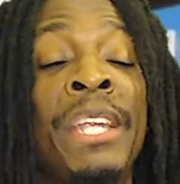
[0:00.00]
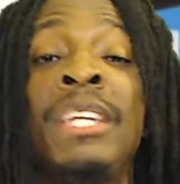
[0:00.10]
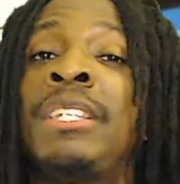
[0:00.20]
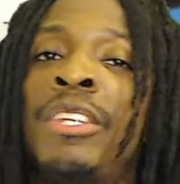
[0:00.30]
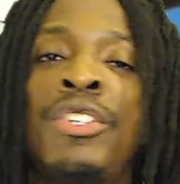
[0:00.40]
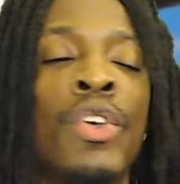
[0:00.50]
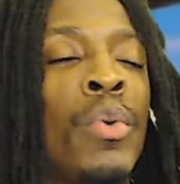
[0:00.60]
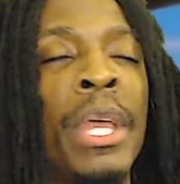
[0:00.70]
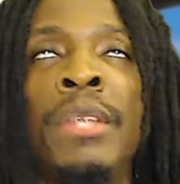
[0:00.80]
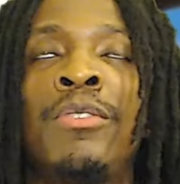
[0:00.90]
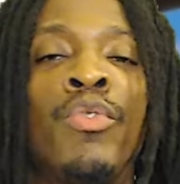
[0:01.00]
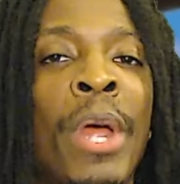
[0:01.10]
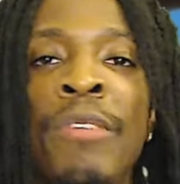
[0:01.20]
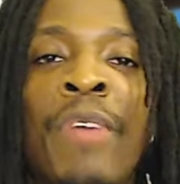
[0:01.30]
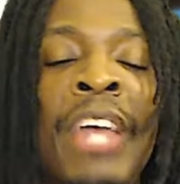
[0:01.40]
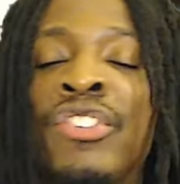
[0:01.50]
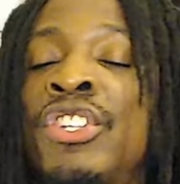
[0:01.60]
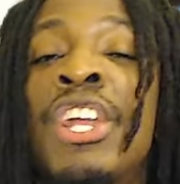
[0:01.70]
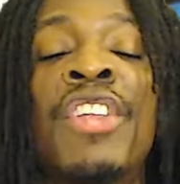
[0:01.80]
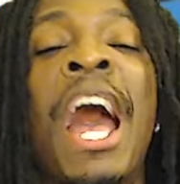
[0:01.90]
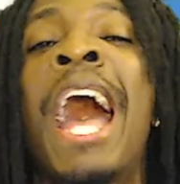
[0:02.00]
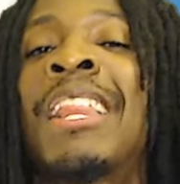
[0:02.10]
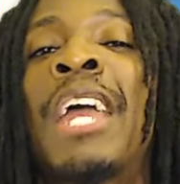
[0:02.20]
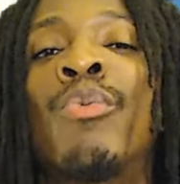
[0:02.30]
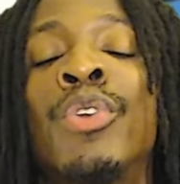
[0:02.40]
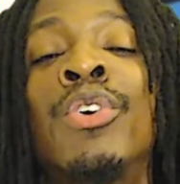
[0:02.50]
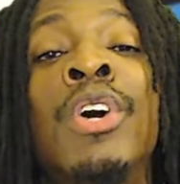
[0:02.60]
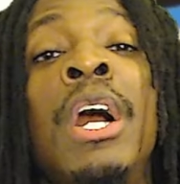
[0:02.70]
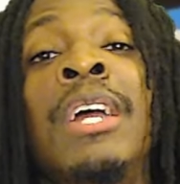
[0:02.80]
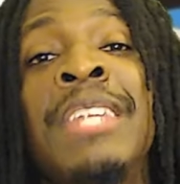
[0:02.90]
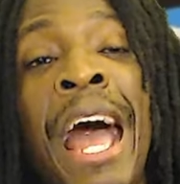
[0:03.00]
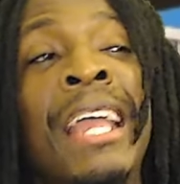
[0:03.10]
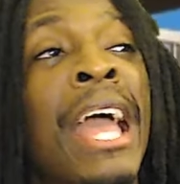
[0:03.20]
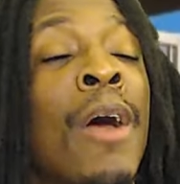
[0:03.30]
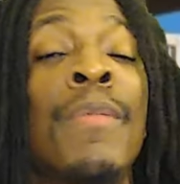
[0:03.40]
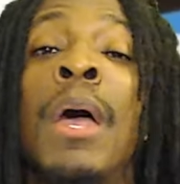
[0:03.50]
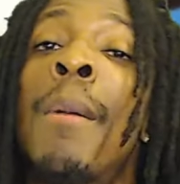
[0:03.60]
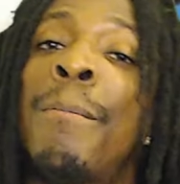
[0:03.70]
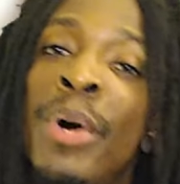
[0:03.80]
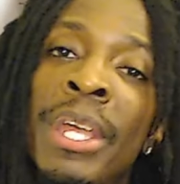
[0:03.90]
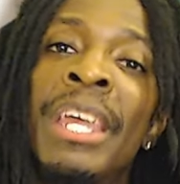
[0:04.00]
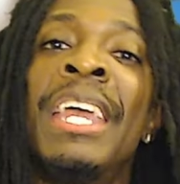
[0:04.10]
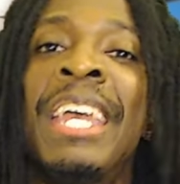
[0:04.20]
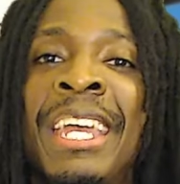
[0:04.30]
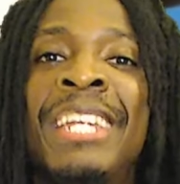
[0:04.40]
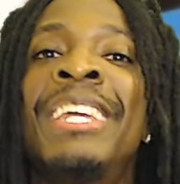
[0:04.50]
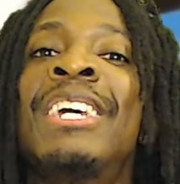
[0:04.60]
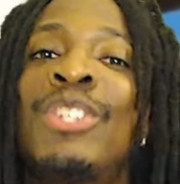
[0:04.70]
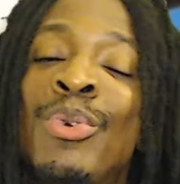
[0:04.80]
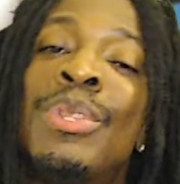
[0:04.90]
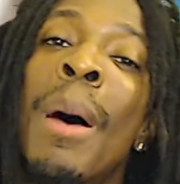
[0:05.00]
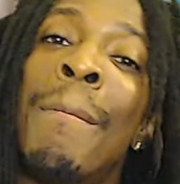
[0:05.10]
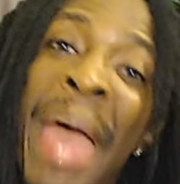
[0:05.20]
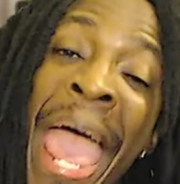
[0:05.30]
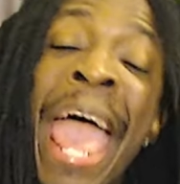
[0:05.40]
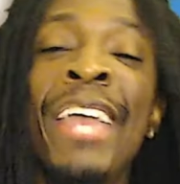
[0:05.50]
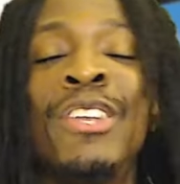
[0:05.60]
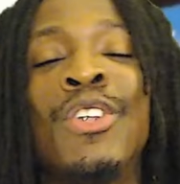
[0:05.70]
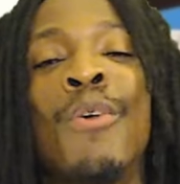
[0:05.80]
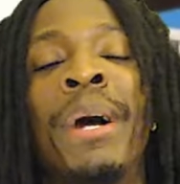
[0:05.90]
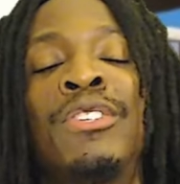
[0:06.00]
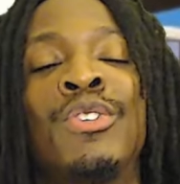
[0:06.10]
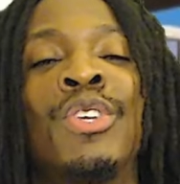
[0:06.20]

He did so in great fashion. Another highlight reel knockout put into the bag, you know, by Junto